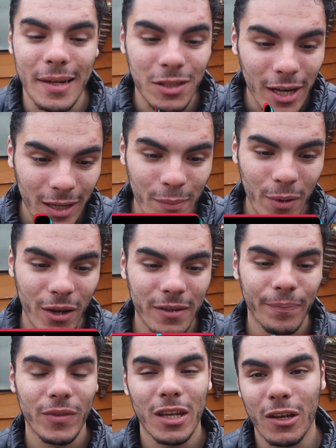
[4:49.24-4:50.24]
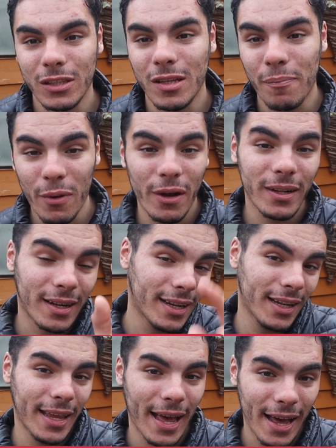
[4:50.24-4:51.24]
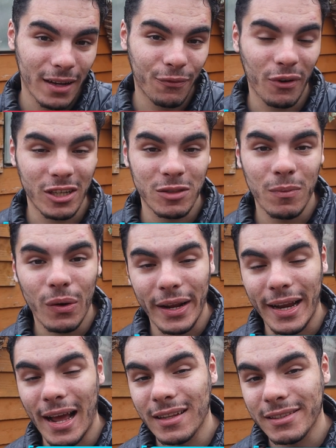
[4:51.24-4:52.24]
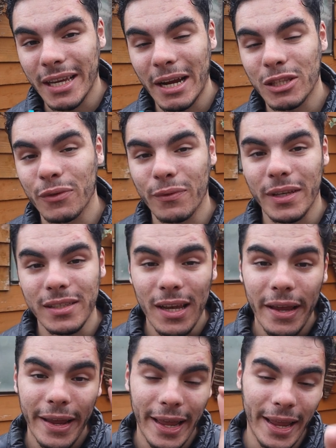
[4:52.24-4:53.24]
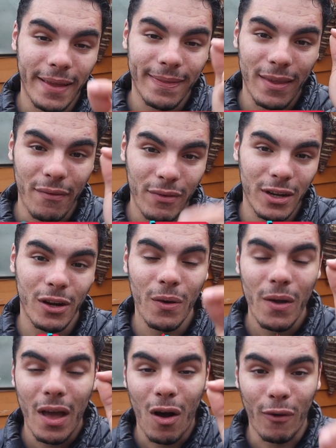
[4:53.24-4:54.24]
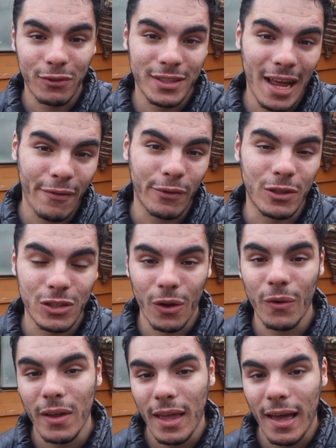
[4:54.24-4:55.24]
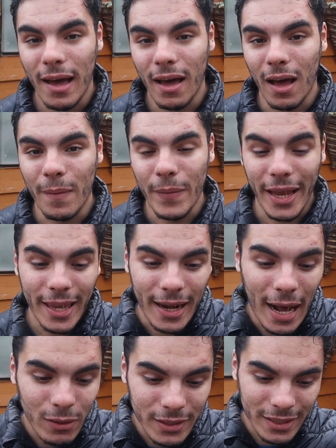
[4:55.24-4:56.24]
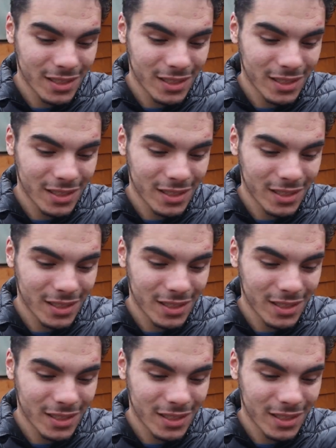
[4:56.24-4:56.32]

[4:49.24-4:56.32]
Then check the bird, because the bird clearly had French moult and it had signs of it in the video of Stafford. So um, again, I was